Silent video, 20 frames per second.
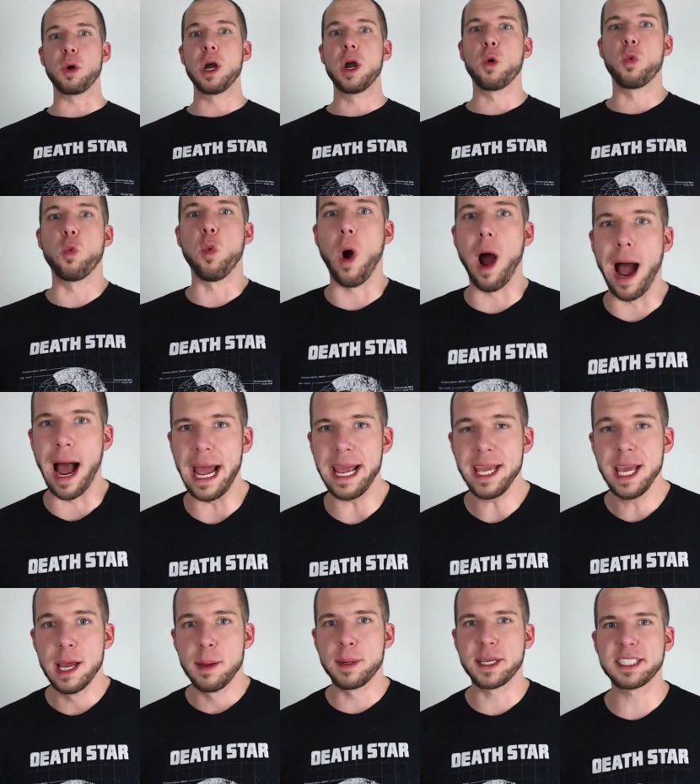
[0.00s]
Why?
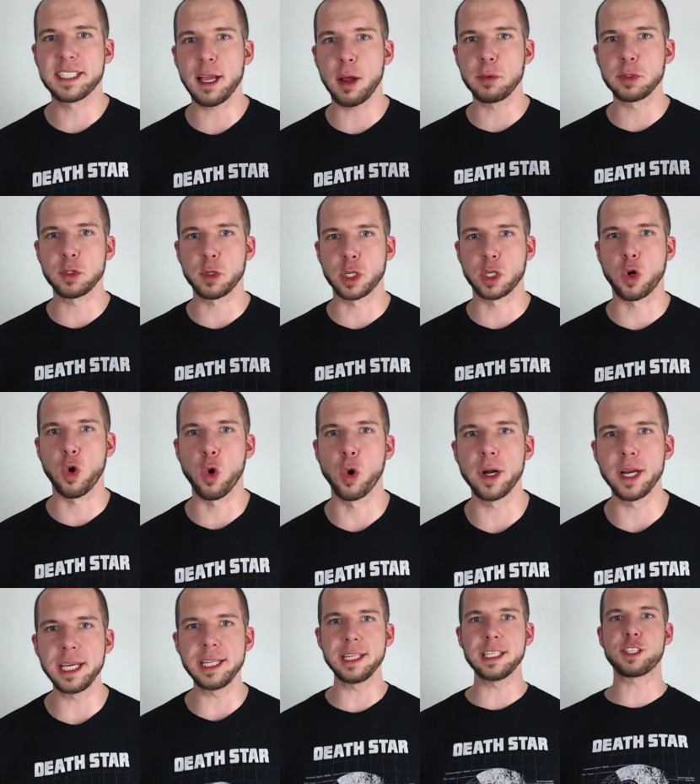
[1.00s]
Because I was
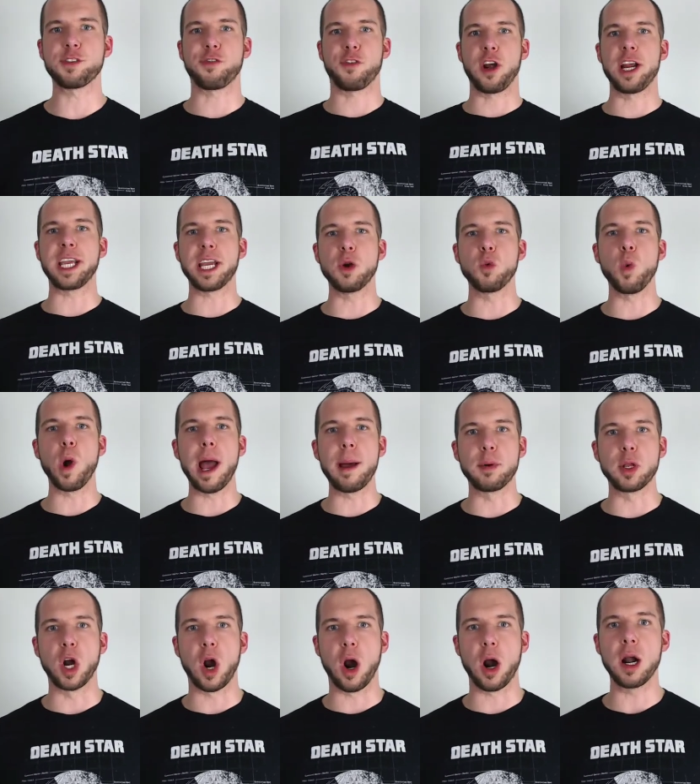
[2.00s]
recording this freaking
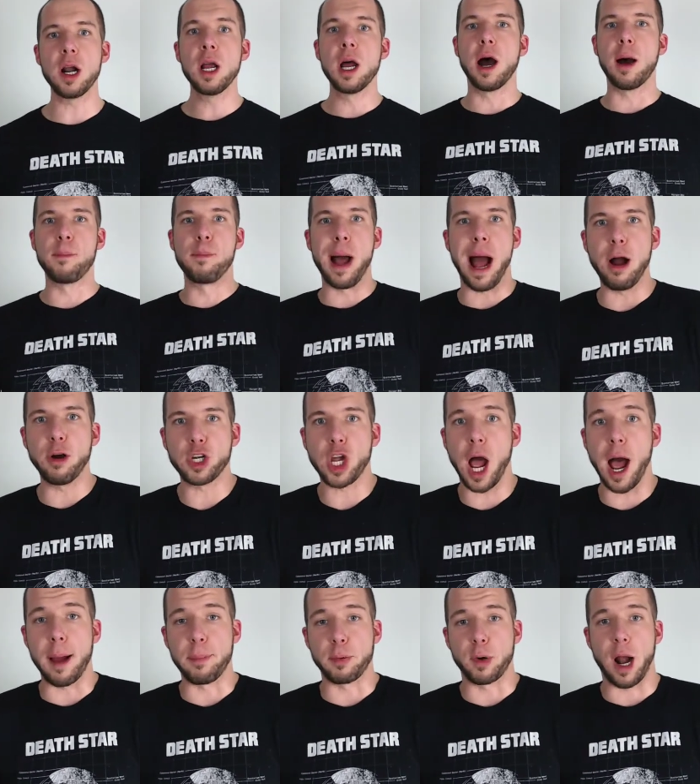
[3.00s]
webinar about
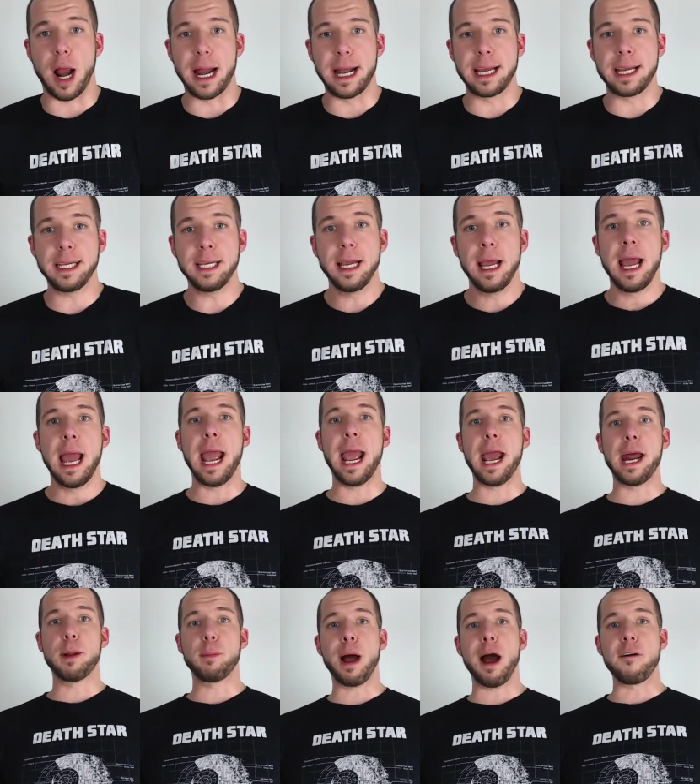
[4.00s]
copywriting,
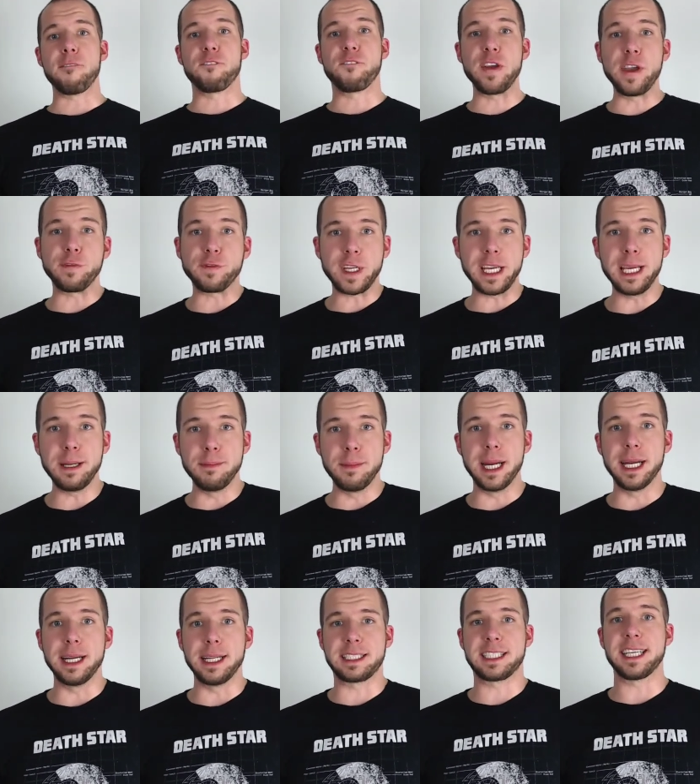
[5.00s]
and about 15
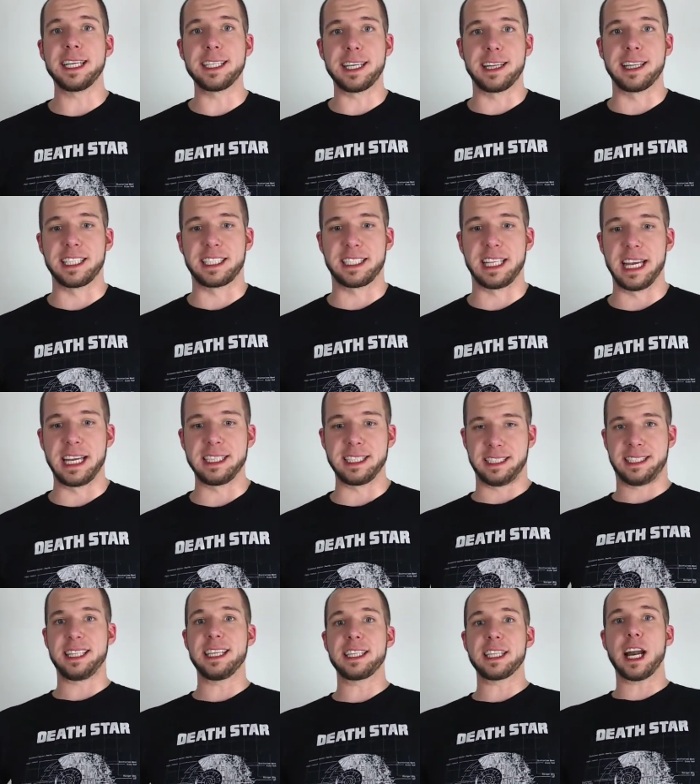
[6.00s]
minutes into this thing,
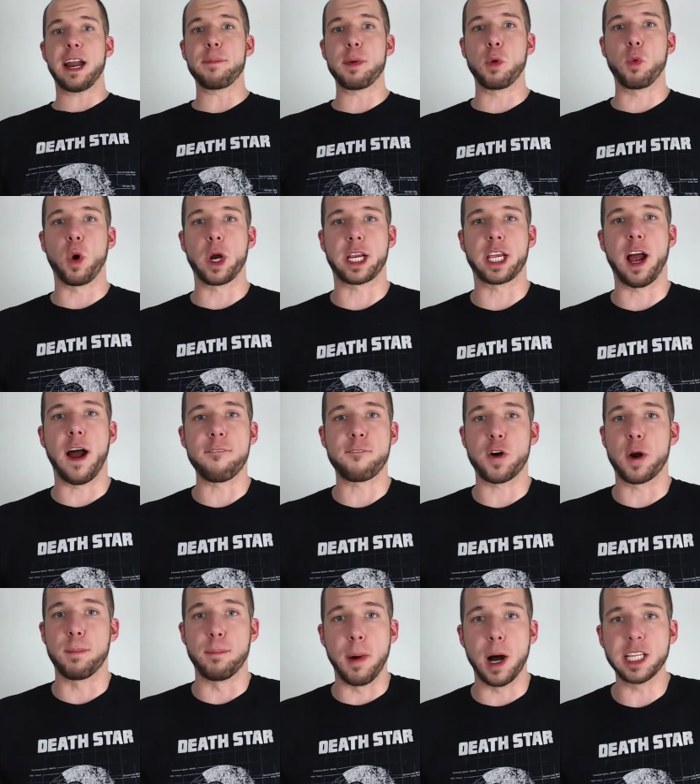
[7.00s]
this thing that I've been working on
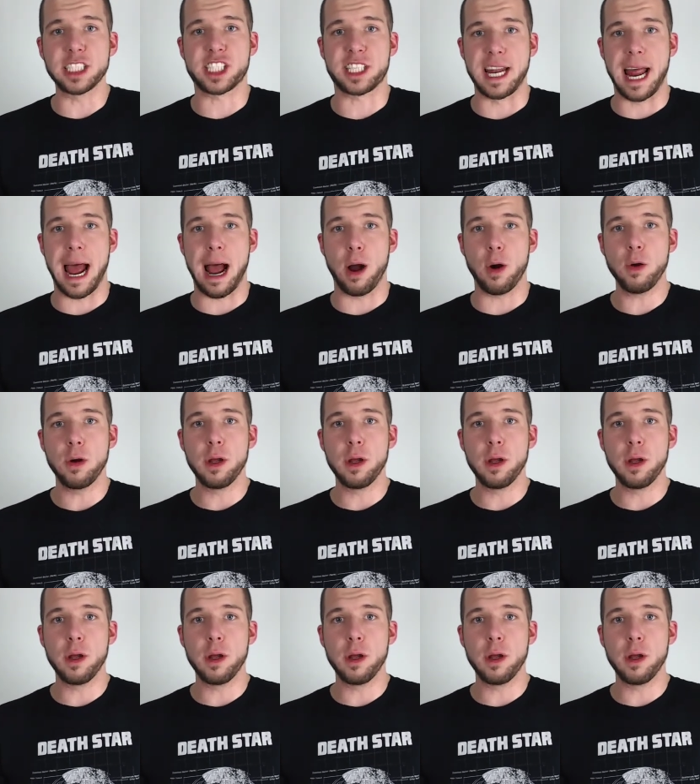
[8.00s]
for months now,